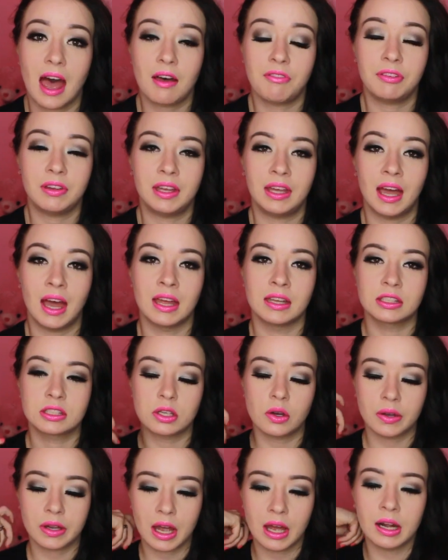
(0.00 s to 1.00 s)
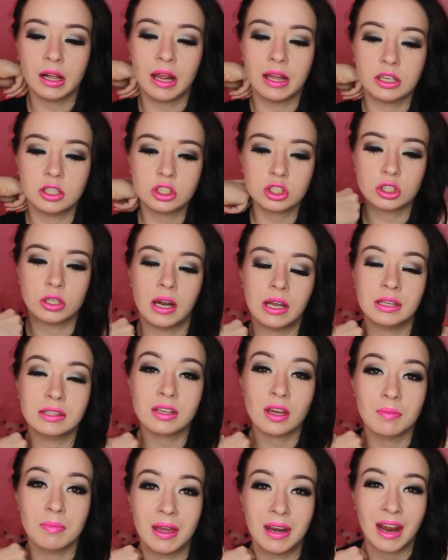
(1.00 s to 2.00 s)
heavy, and so it kind of like
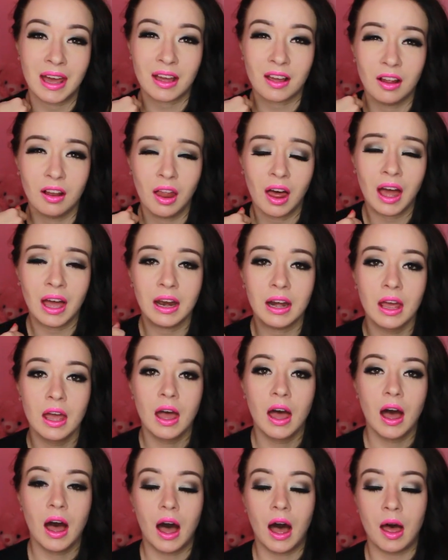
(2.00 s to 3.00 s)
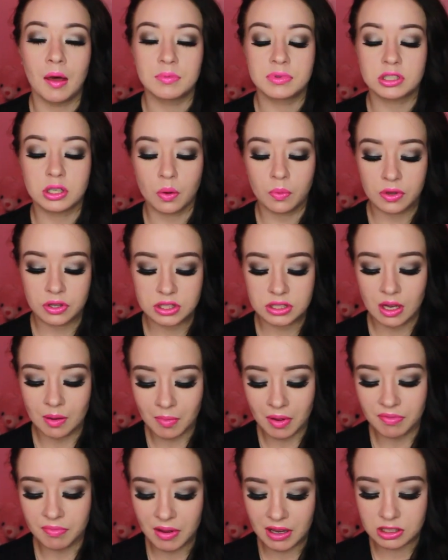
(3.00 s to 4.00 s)
strains on my neck a lot. Um, so with
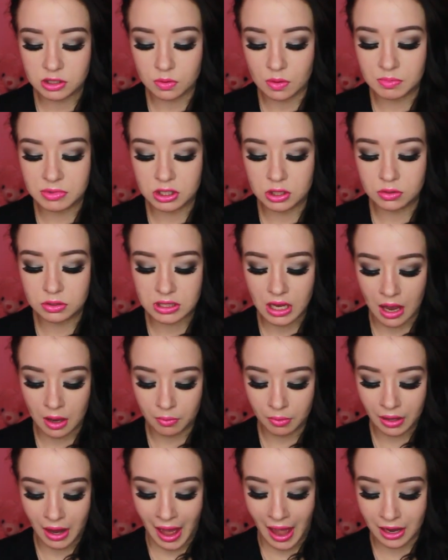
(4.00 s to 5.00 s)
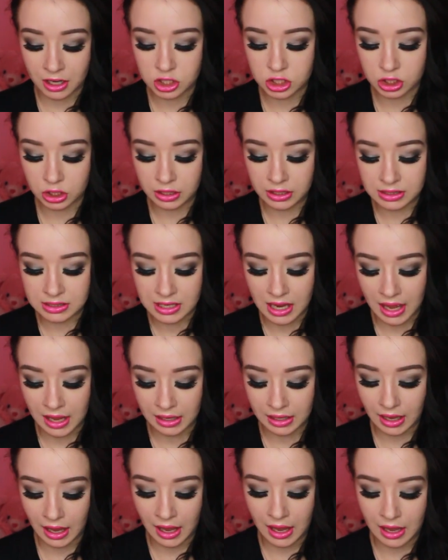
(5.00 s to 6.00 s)
some of my swimsuits, I will actually
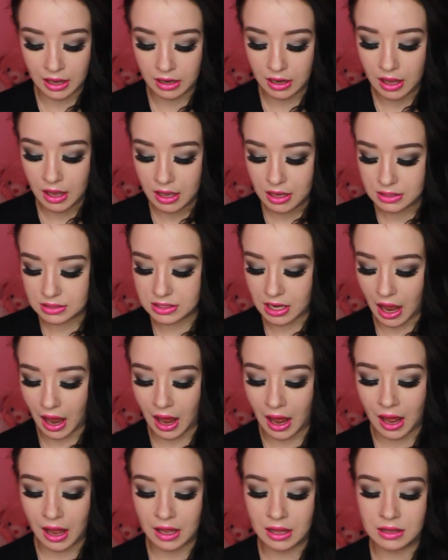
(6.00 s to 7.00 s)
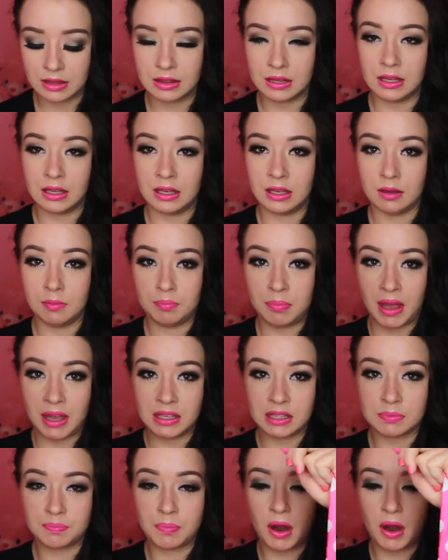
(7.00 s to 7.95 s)
take and tie the base